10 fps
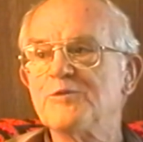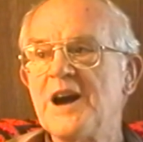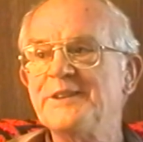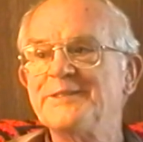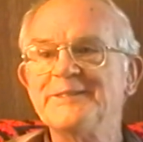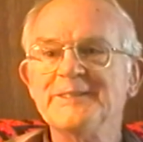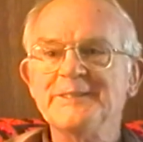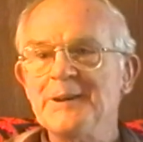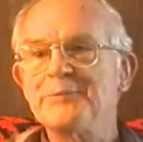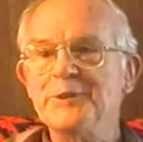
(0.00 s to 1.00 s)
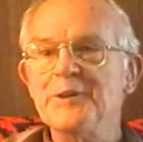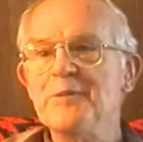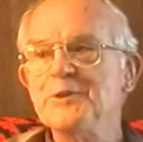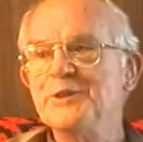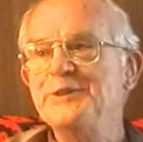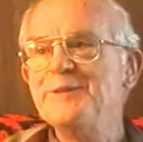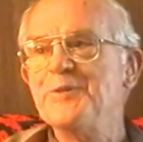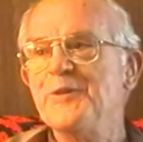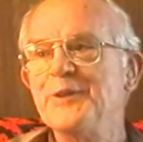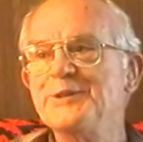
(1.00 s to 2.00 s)
you could ride it to the,
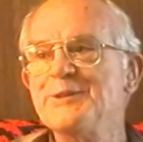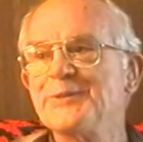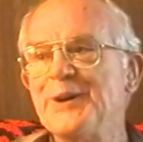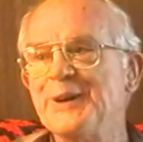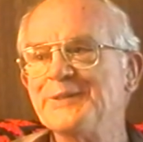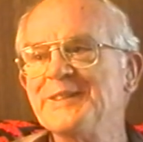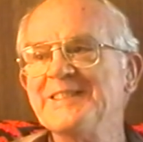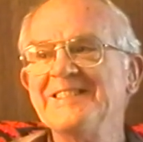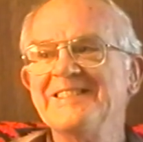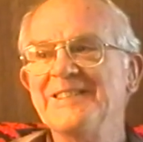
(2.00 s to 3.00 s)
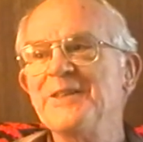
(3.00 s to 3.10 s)
almost the depot before you jumped off.